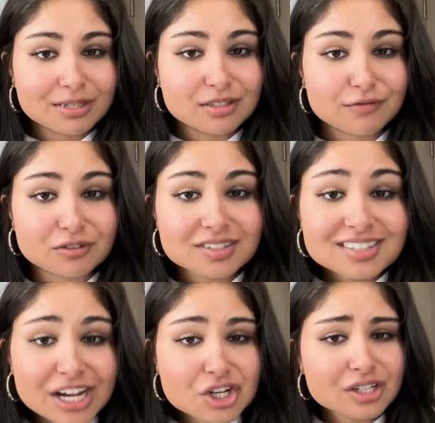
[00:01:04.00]
in different
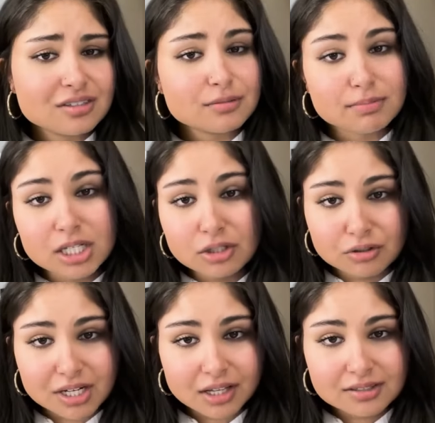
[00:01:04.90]
sessions, meet
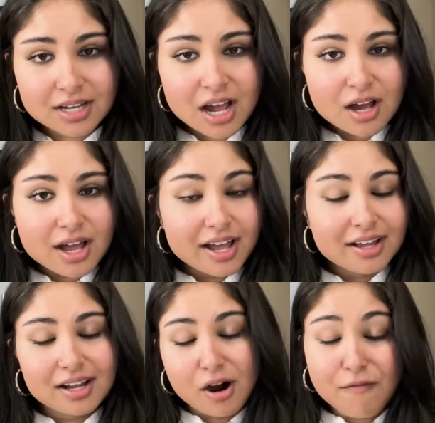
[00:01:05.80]
Greeks
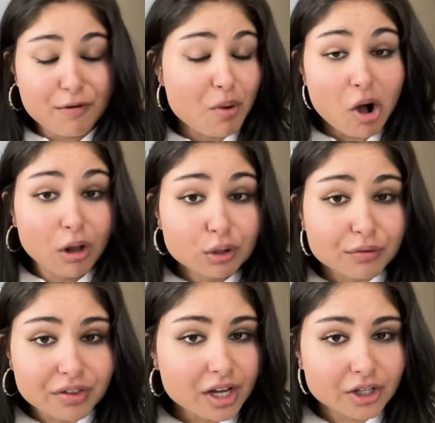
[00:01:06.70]
from all over
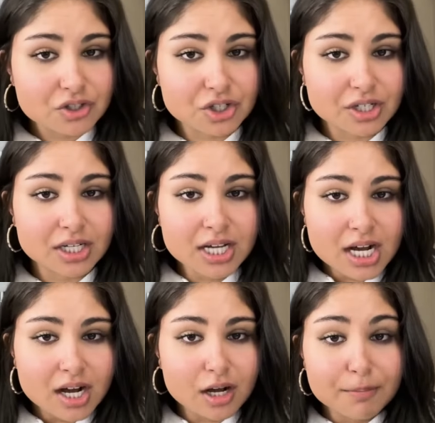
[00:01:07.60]
the country,
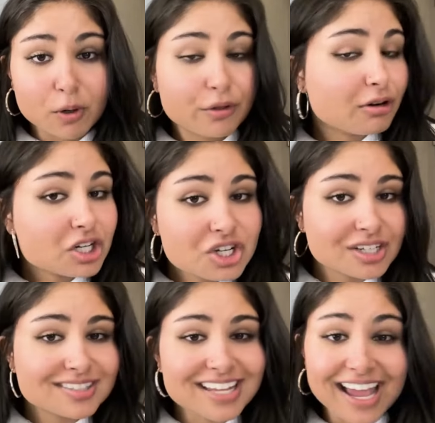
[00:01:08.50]
uh, both
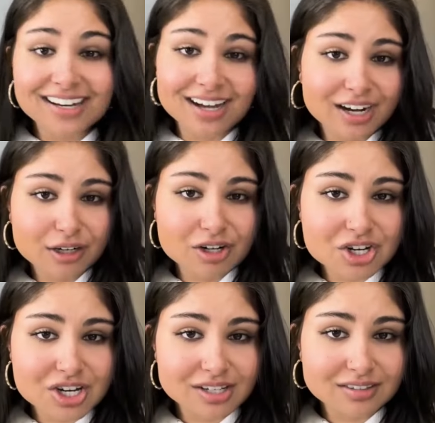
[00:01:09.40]
Christians and
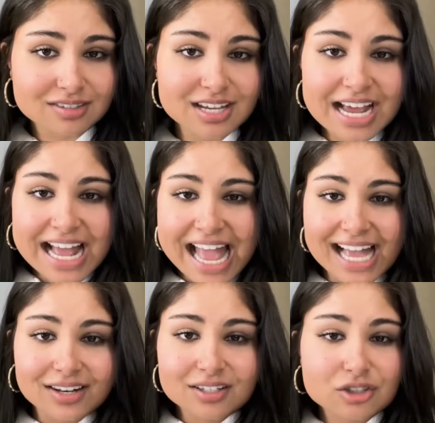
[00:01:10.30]
non-Christians.
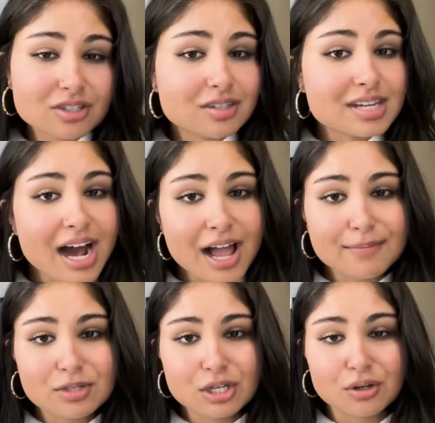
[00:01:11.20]
And it's just a
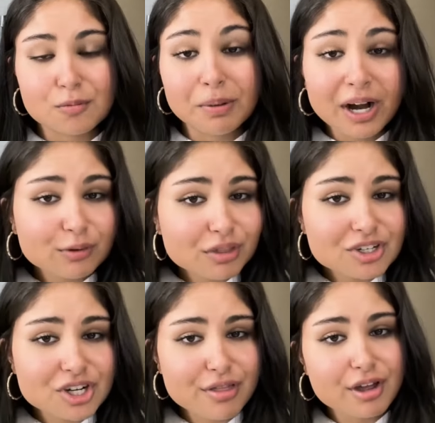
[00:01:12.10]
time to bond with
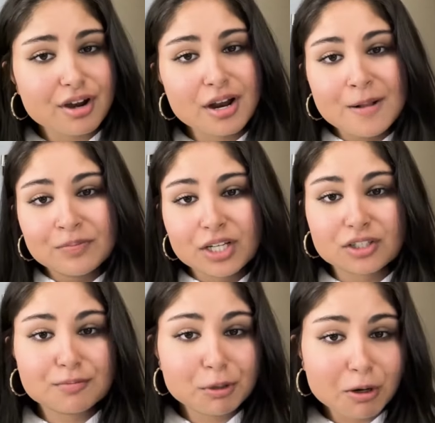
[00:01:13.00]
each other,
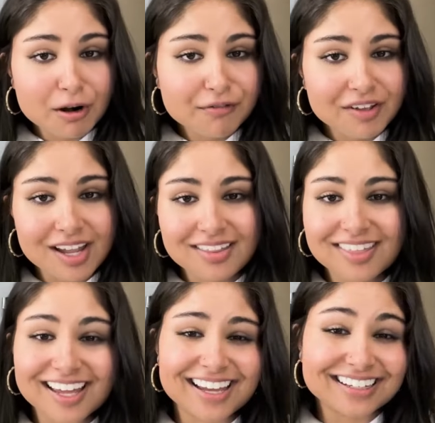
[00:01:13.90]
explore our faith,
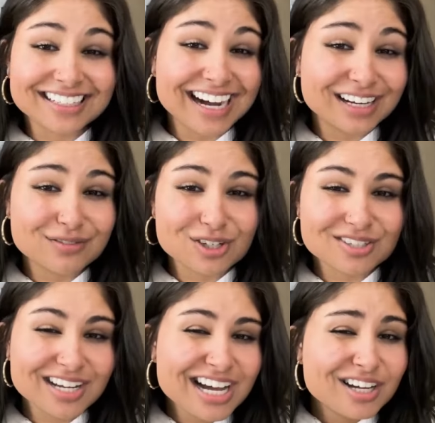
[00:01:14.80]
and kind of
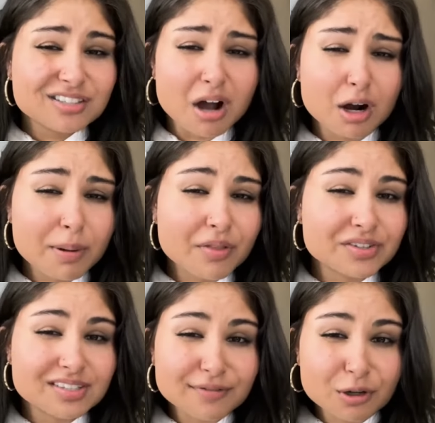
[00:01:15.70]
just talk about the
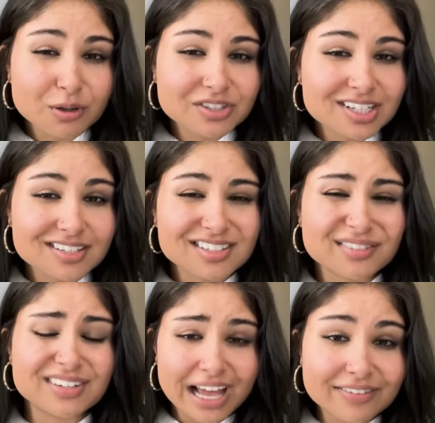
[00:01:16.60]
difficulties
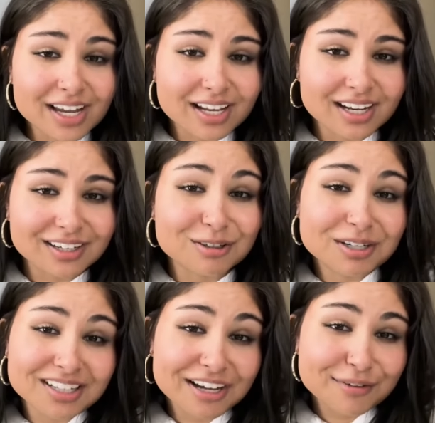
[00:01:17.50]
of navigating
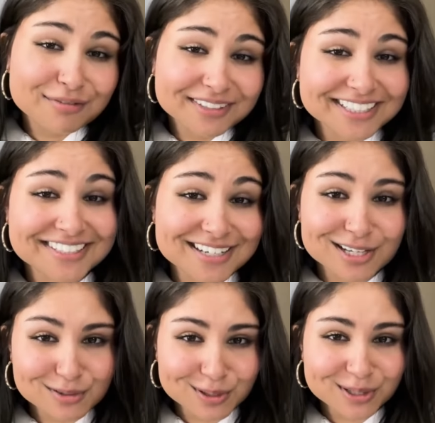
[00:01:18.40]
Greek life in
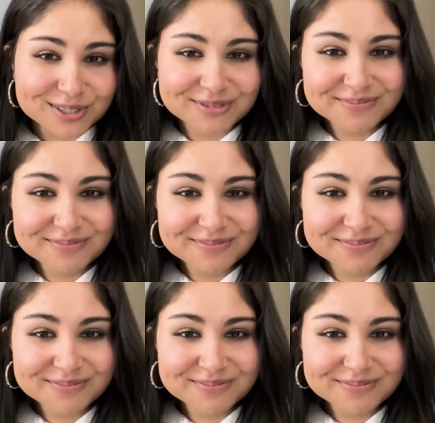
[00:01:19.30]
today's world.